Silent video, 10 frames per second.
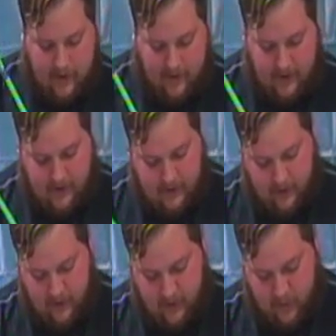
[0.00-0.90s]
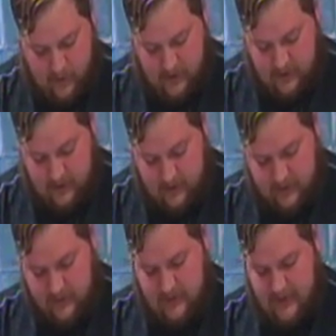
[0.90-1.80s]
and then you're going to want to
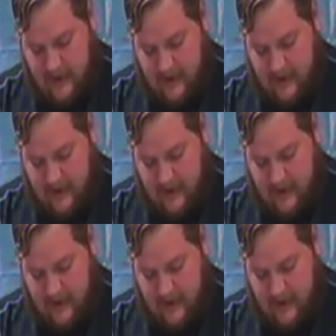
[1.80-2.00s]
tie